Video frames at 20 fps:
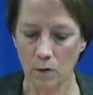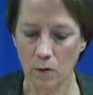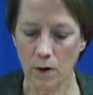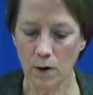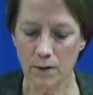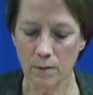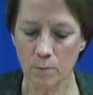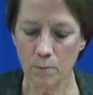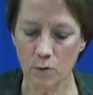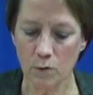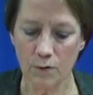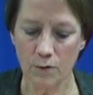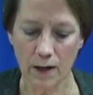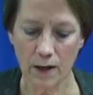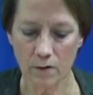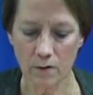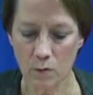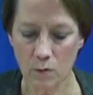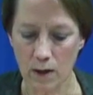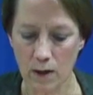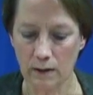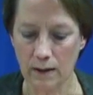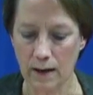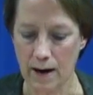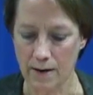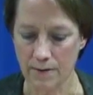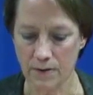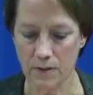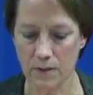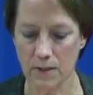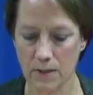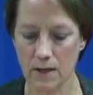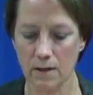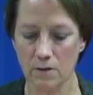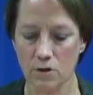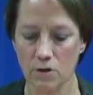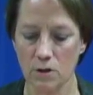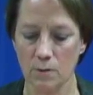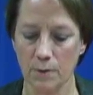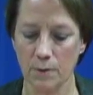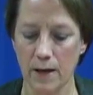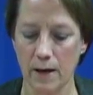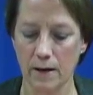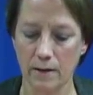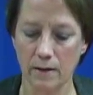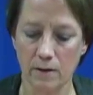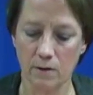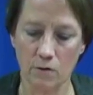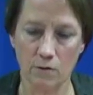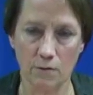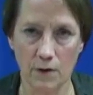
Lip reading: We're going to move now to our last stage in planning